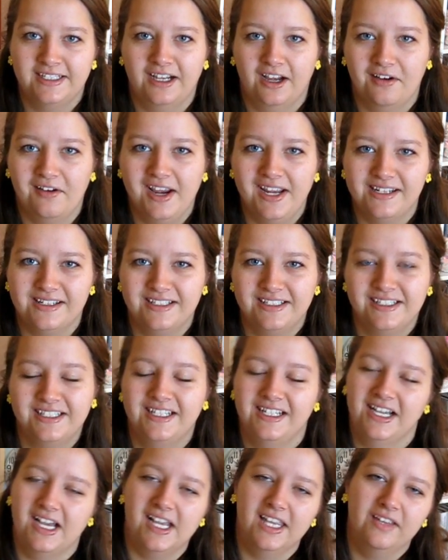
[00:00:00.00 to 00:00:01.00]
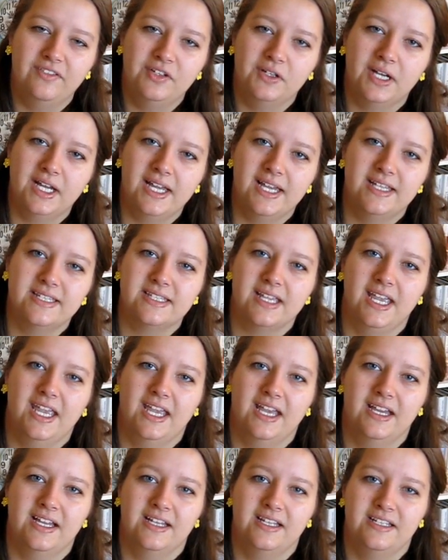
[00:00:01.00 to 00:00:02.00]
Alright, I love you guys
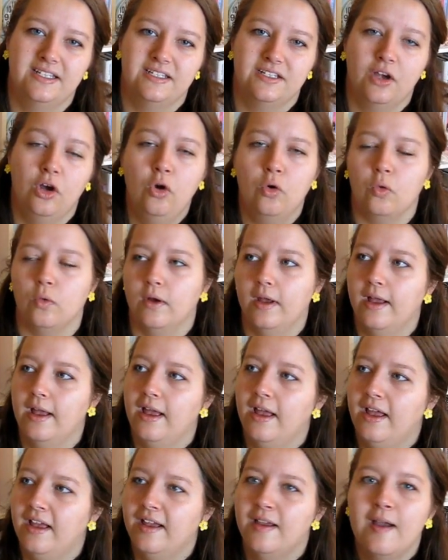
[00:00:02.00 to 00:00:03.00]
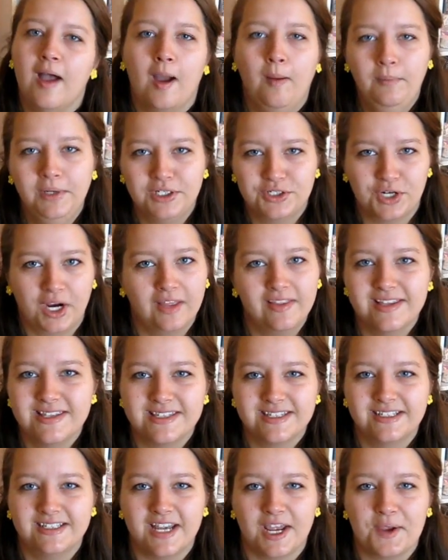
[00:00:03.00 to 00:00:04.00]
and oh, I'm going to try this
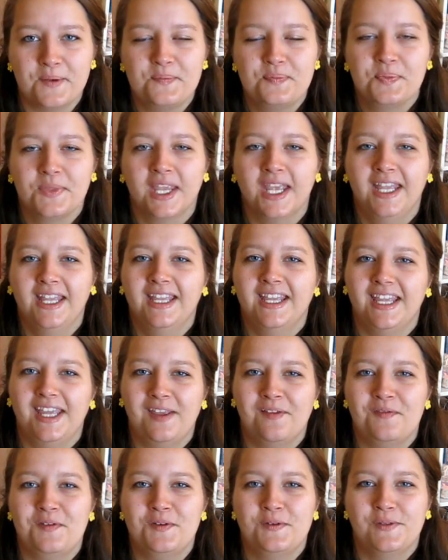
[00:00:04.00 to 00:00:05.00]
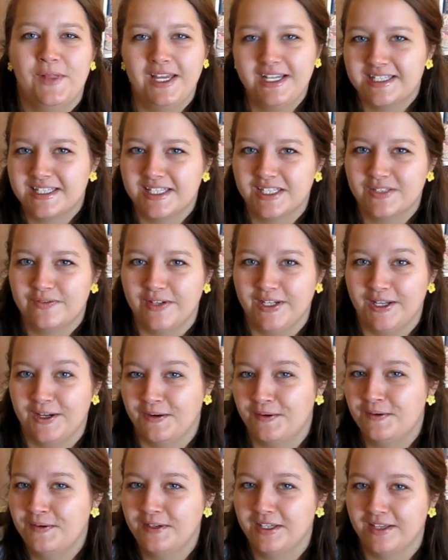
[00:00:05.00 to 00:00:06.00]
today. If you liked this
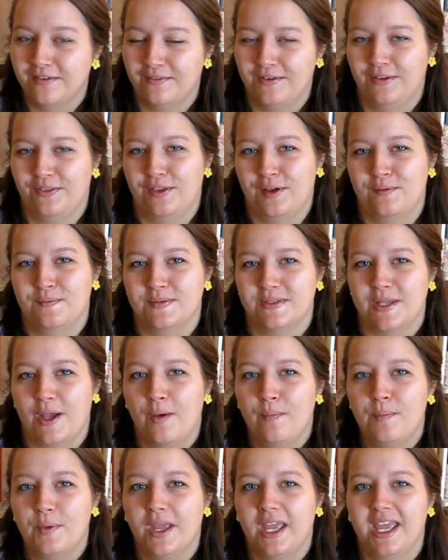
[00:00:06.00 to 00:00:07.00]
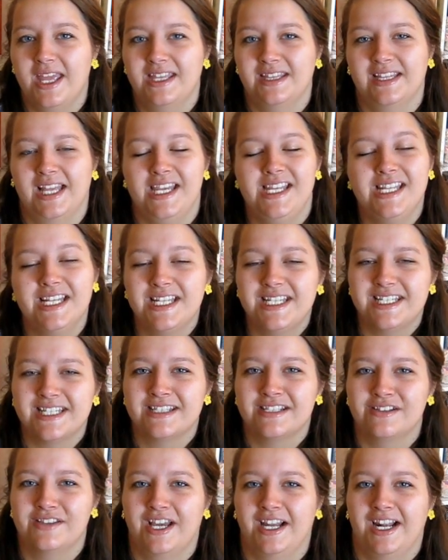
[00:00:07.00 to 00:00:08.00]
video, give it a thumbs up and like it
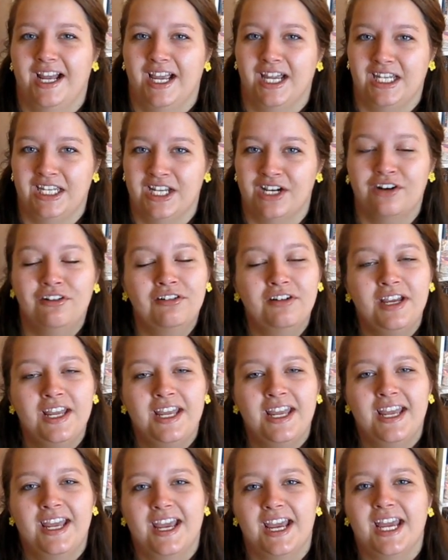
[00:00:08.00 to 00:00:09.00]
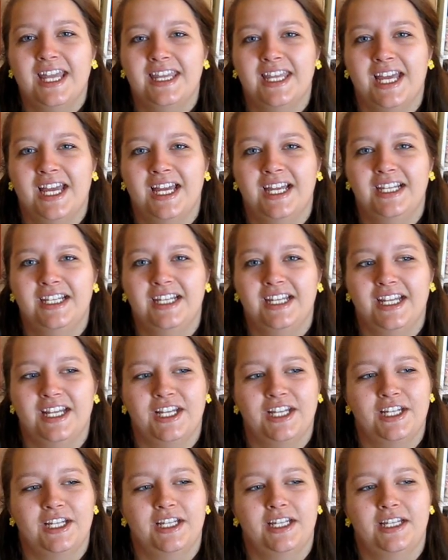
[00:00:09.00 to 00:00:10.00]
so that I know. And
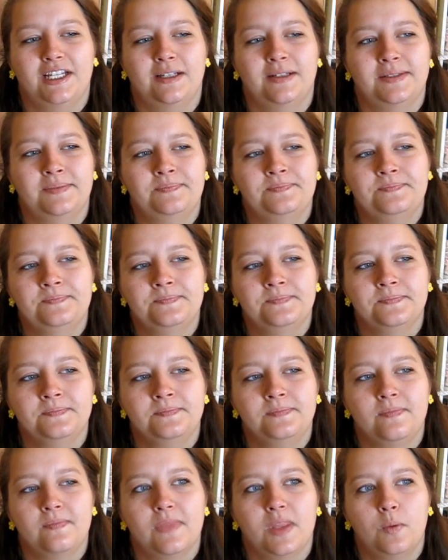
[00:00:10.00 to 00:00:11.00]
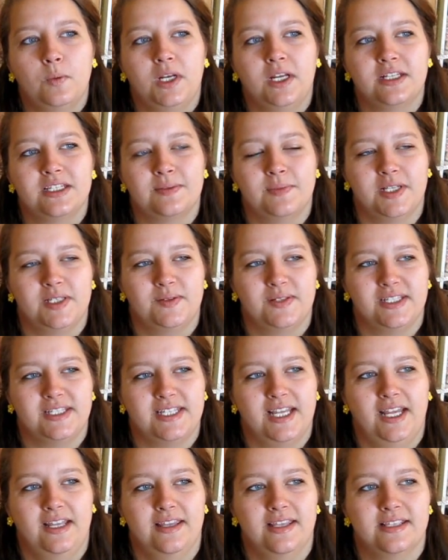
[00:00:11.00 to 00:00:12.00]
then, um, what else am I supposed to
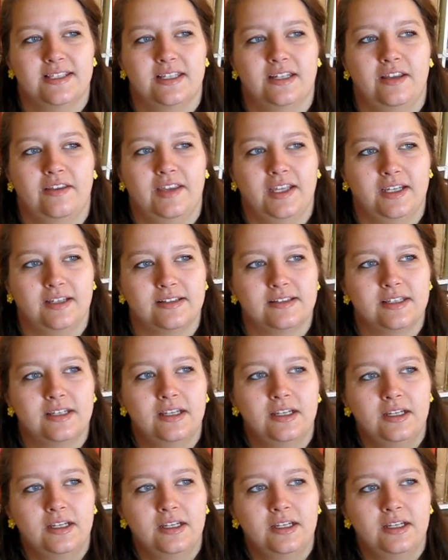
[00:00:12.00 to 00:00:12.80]
say on these little things?